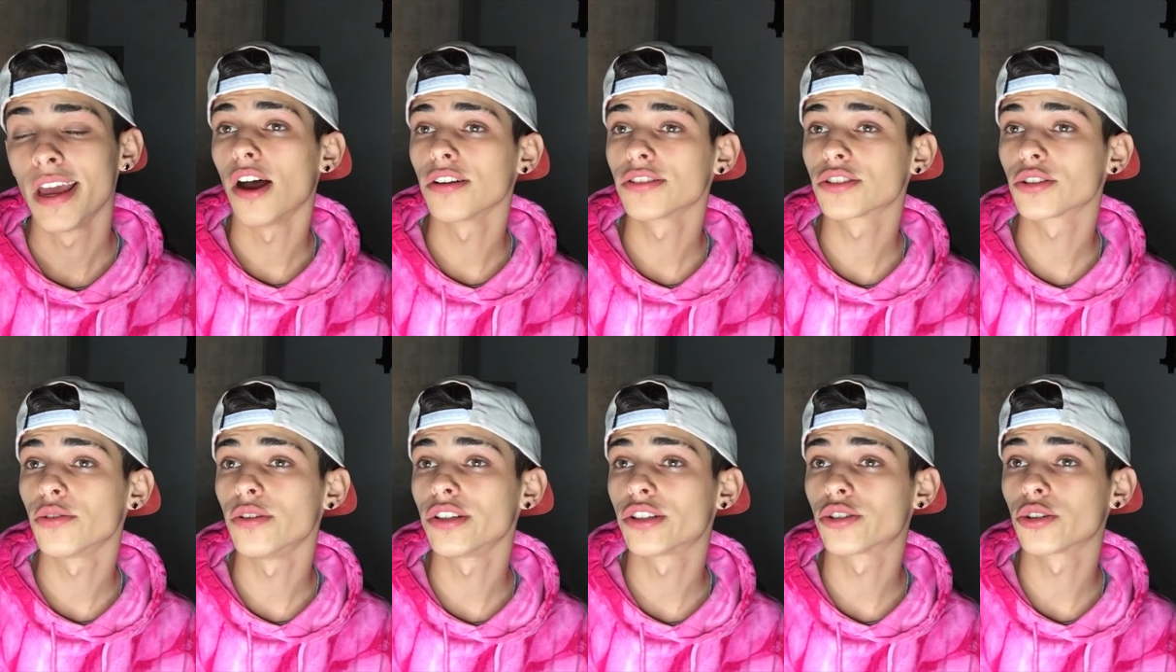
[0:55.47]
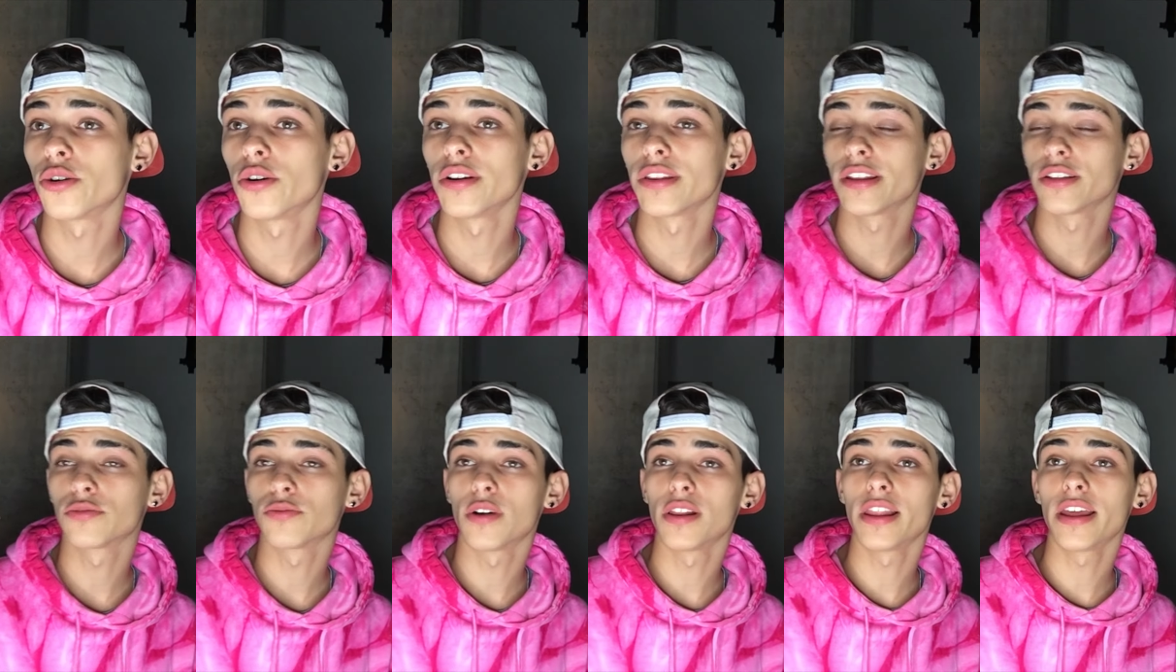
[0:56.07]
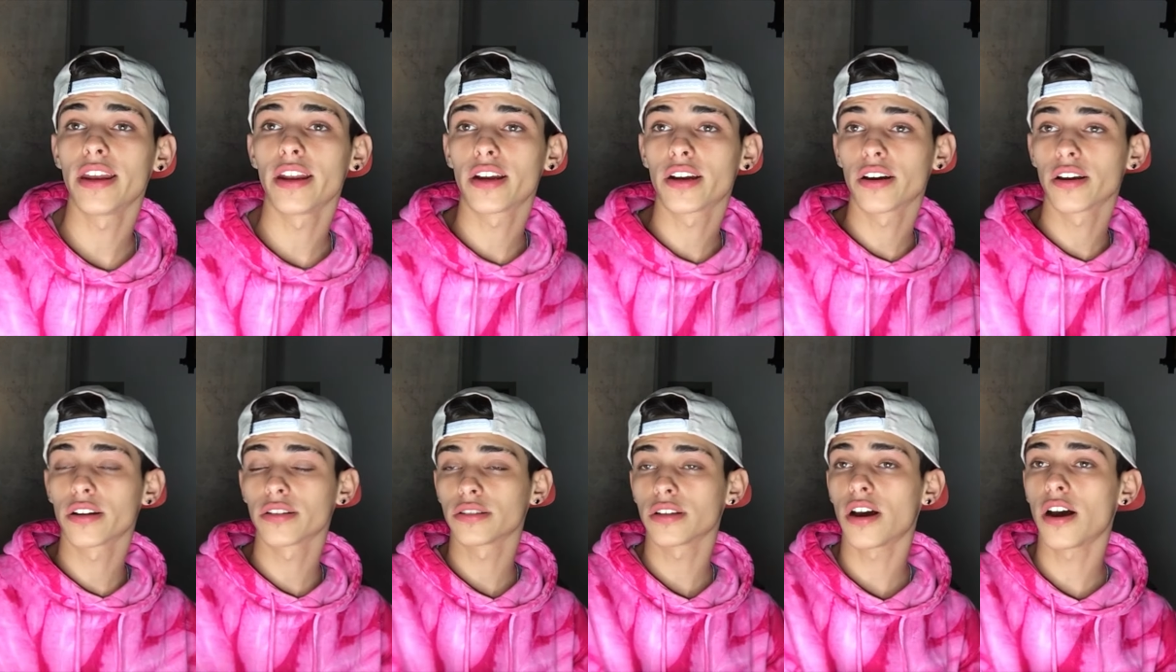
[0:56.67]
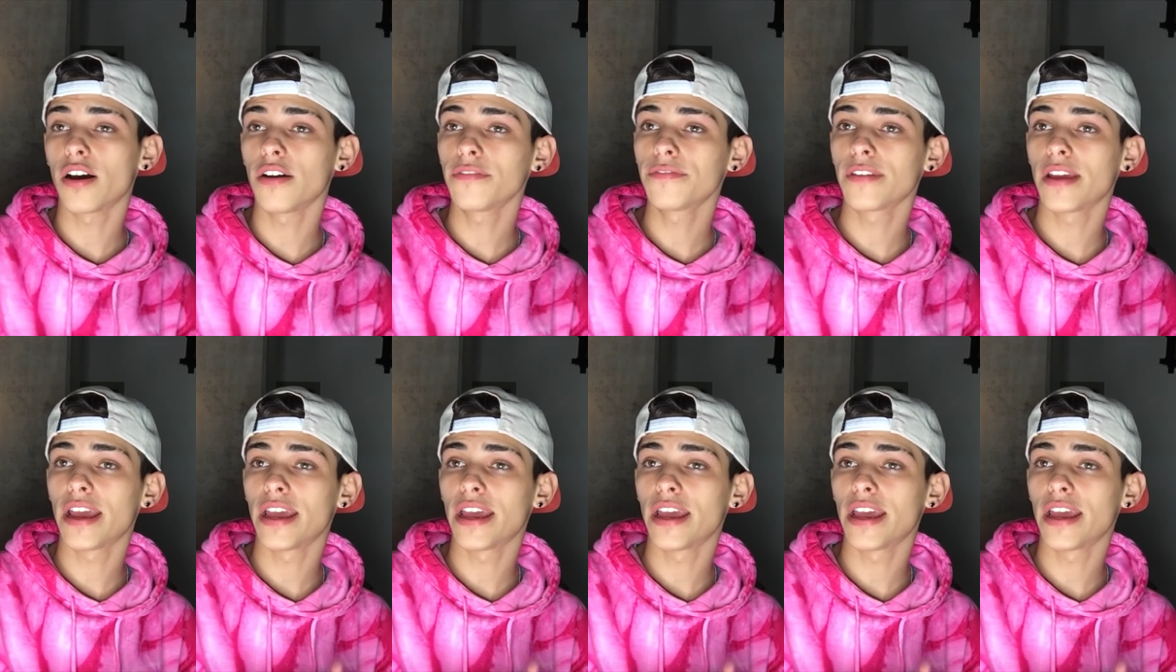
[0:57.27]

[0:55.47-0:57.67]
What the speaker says: Long story short, this one lady cut us off,